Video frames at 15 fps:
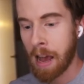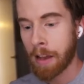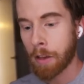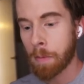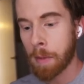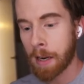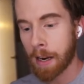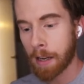
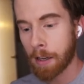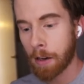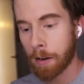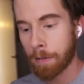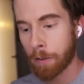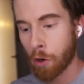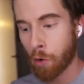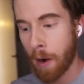You mean I could
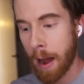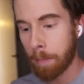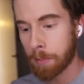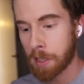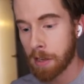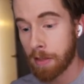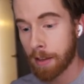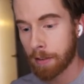have
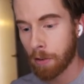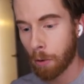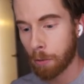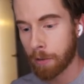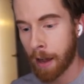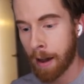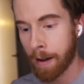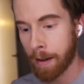crept this whole
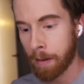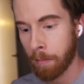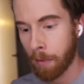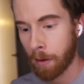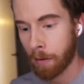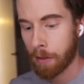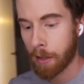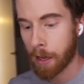
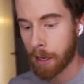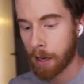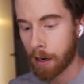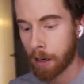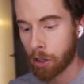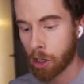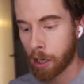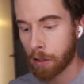time? They
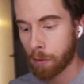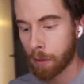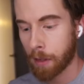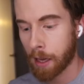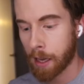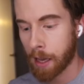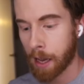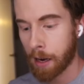cannot chase what
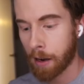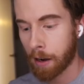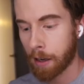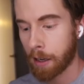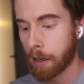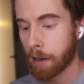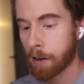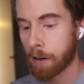they cannot
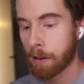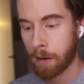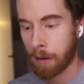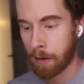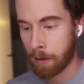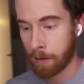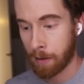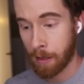hear.
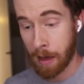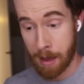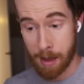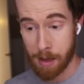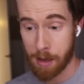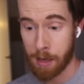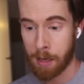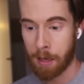
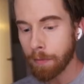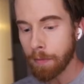They?